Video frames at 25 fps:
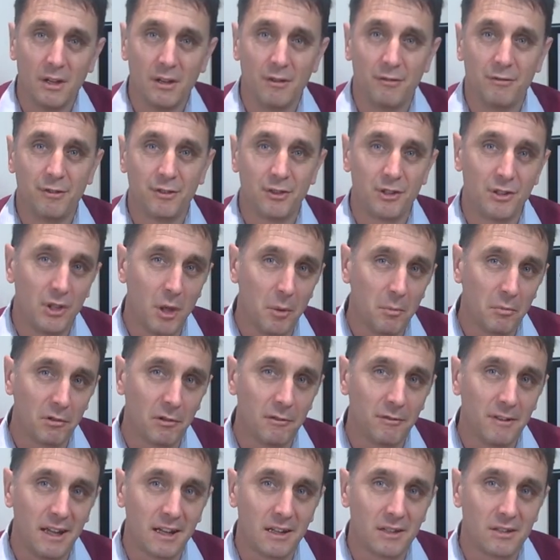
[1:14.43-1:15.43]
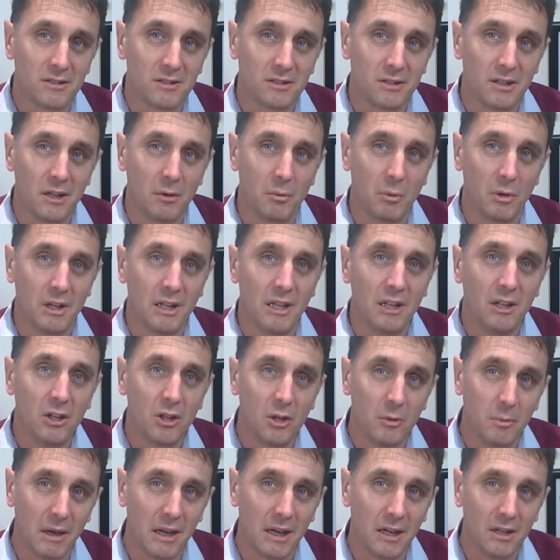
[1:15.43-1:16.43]
for the number of eggs it will
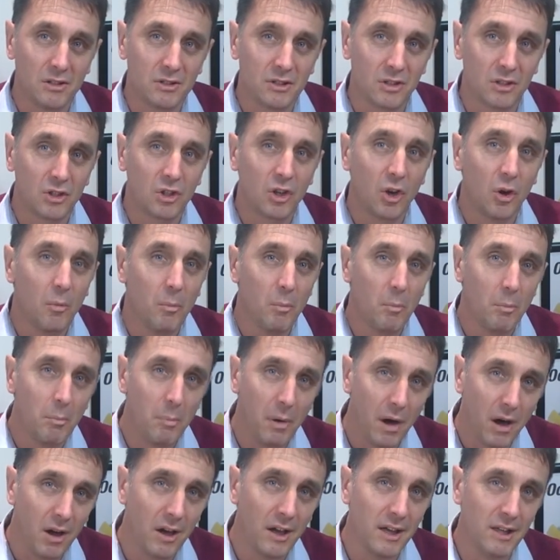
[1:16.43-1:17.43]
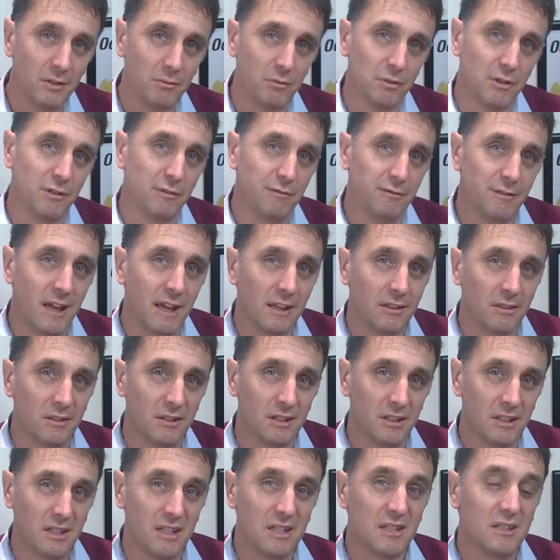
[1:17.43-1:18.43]
incubate, combined with the fact
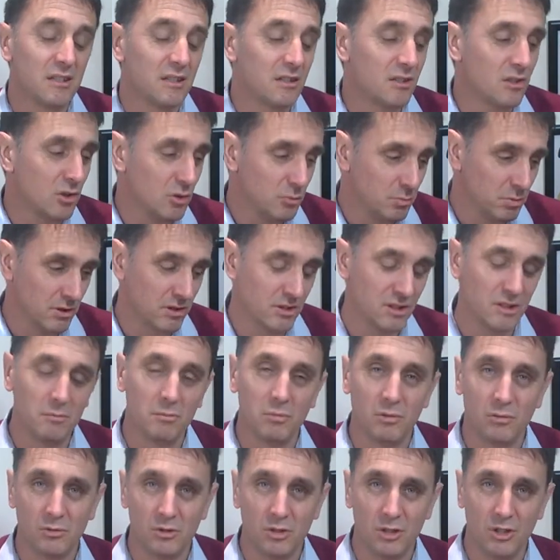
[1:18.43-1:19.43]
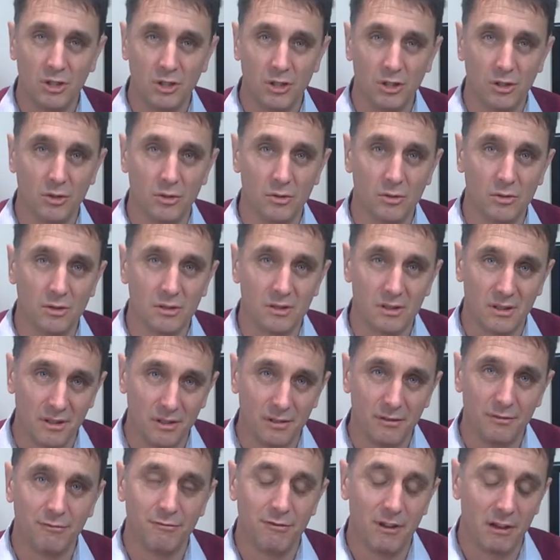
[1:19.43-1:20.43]
that it is super simple to use
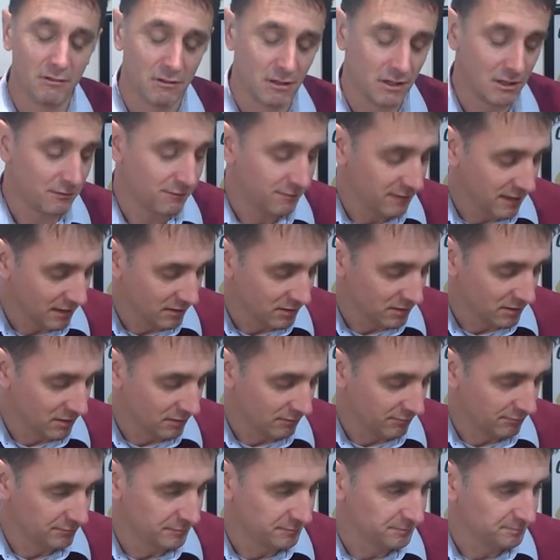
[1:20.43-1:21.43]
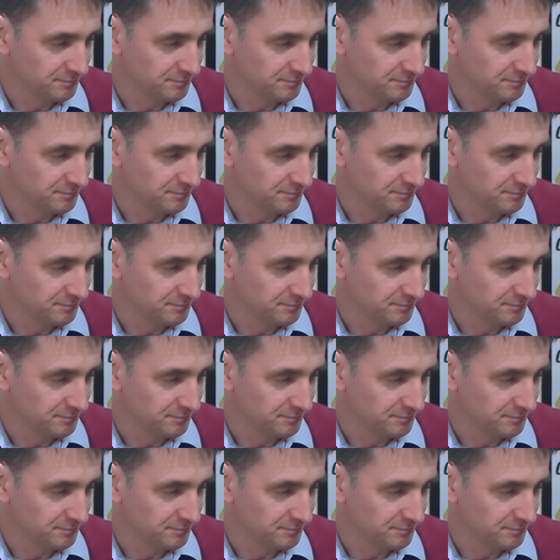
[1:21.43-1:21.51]
and very effective.